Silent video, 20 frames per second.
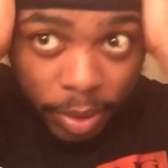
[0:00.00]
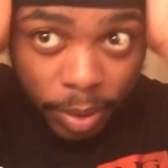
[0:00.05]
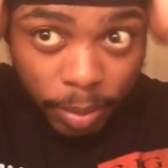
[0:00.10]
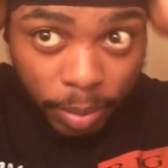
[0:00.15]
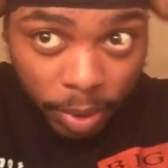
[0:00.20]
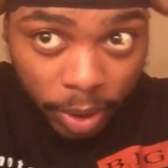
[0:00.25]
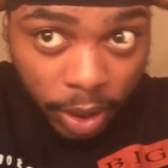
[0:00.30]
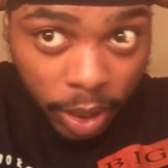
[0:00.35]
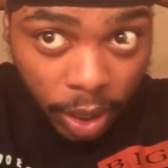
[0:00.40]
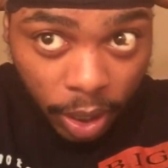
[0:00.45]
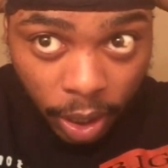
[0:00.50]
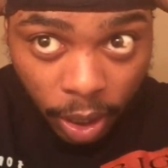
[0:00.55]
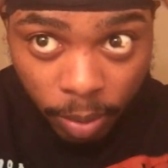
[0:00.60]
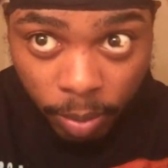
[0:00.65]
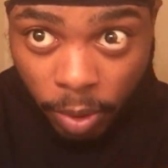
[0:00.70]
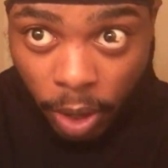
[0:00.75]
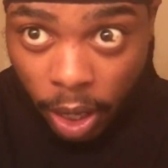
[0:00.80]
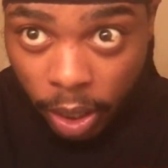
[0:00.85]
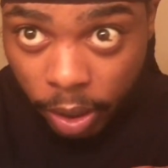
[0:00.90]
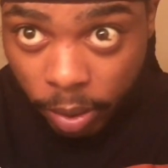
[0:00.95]
But yeah,
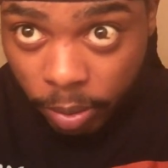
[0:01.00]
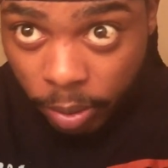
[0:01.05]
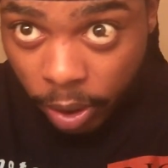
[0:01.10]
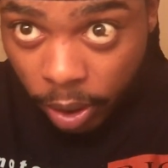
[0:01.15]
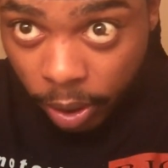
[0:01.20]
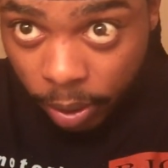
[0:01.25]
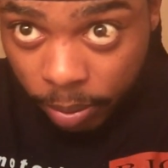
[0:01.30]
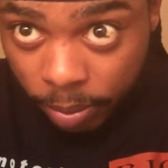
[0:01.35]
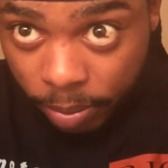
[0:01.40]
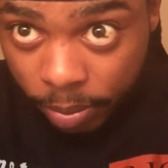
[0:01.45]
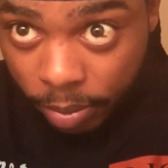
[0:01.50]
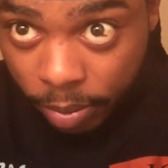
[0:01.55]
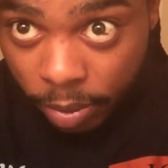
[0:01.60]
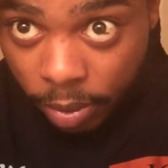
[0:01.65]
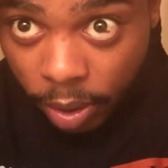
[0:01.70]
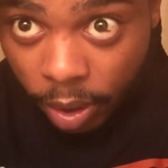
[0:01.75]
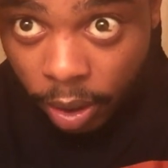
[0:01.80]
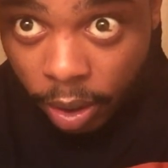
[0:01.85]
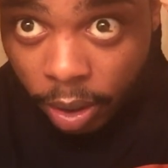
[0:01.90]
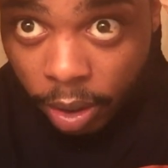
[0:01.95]
I'm rocking with it.
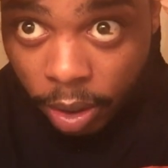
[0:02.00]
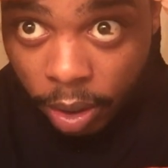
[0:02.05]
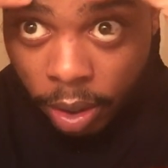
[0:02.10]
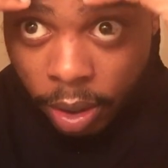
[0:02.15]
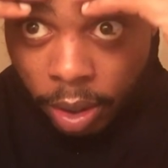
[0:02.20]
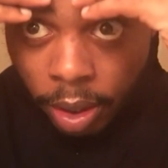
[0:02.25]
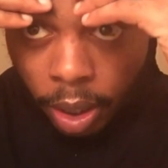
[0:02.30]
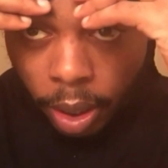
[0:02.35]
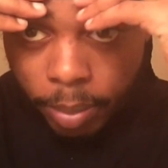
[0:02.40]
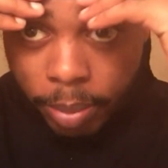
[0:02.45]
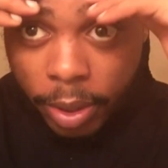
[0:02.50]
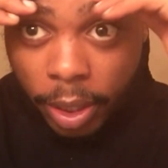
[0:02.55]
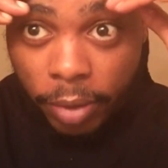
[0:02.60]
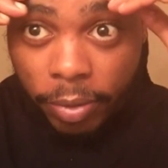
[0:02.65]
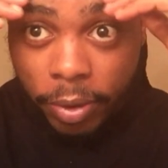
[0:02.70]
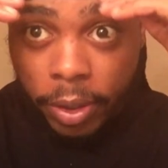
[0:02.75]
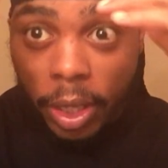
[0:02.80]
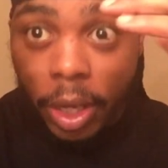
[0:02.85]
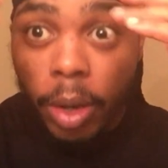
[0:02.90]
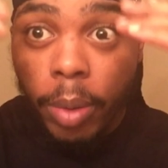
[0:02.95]
I'm
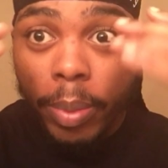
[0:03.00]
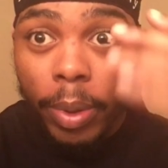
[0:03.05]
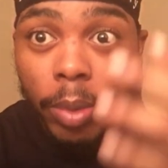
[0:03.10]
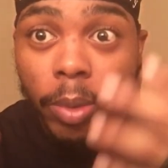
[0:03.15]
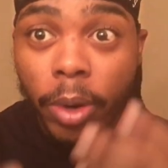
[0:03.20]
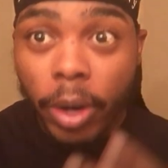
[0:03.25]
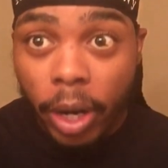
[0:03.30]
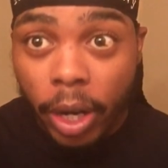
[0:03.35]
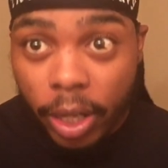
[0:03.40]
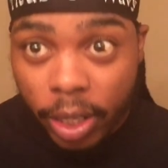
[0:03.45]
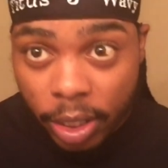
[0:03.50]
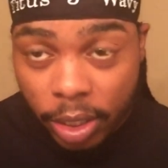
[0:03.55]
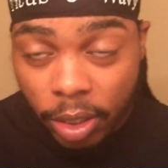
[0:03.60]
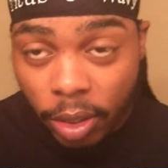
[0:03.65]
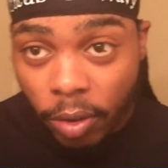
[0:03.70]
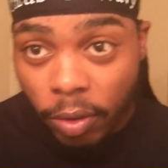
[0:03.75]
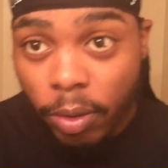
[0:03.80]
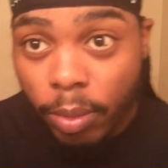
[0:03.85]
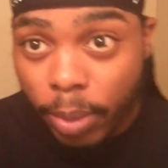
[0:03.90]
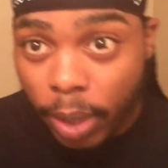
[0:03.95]
definitely going to be wearing this
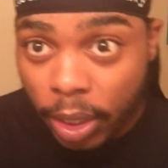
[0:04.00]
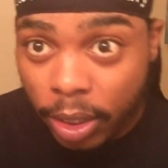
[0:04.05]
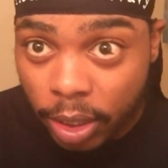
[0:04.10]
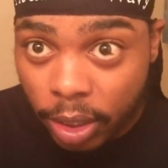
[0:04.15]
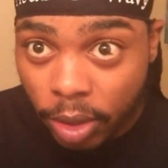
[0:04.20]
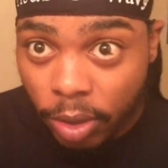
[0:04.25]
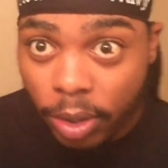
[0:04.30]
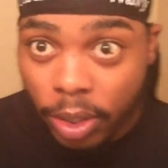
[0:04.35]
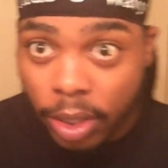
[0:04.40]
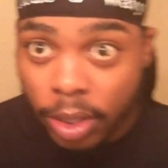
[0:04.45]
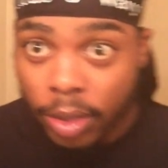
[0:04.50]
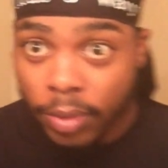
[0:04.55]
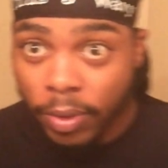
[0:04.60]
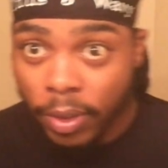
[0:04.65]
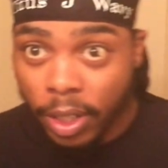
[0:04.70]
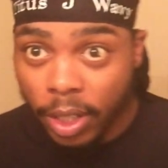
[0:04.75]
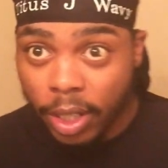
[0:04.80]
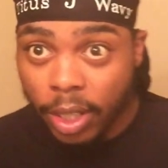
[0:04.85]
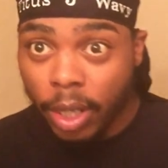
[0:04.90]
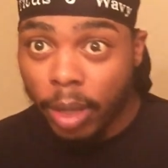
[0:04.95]
over my silkies
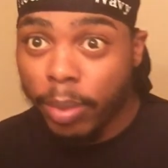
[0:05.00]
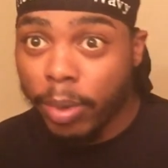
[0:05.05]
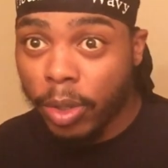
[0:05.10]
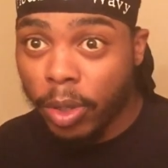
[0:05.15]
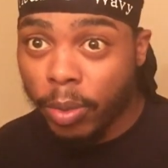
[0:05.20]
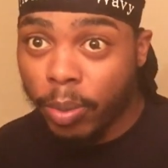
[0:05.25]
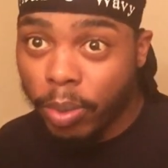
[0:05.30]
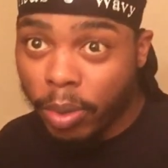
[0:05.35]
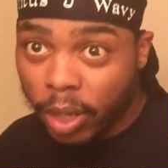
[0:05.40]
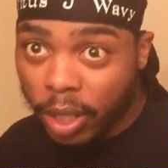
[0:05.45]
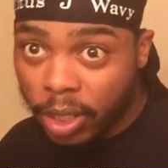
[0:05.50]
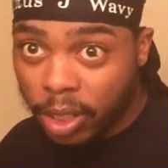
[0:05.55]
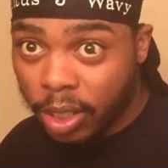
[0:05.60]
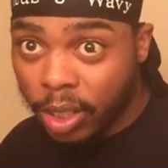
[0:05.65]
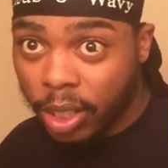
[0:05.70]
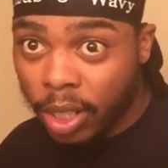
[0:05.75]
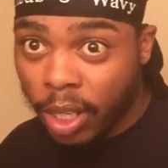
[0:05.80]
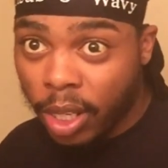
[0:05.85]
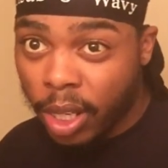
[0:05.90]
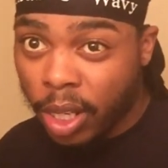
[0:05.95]
for the double
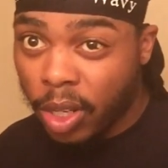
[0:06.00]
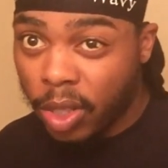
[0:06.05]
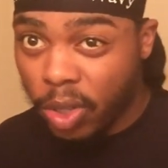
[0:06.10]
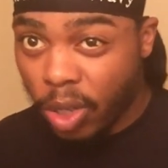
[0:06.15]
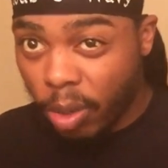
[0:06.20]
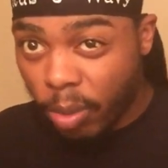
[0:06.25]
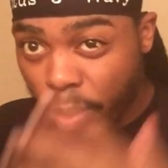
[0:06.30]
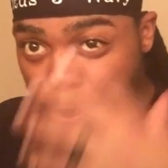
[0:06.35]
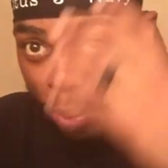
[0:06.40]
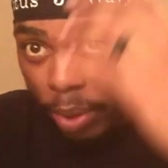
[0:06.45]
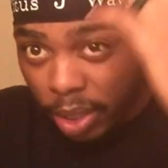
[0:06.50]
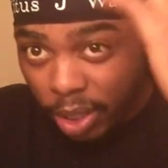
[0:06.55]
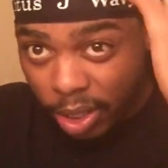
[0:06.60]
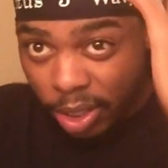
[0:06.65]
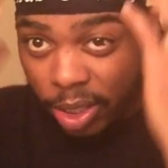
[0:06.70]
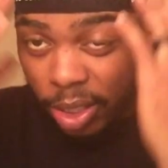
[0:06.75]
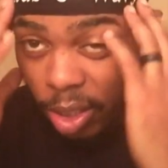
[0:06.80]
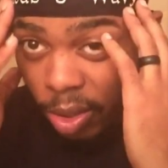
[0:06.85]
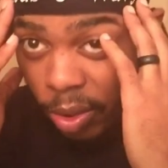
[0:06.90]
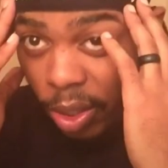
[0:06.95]
compression. So I'm going to put the
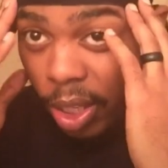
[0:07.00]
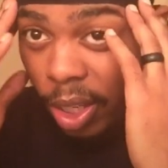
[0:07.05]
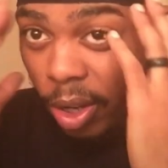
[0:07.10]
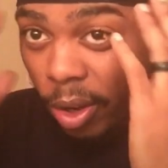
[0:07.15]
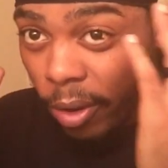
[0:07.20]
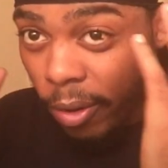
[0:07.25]
silky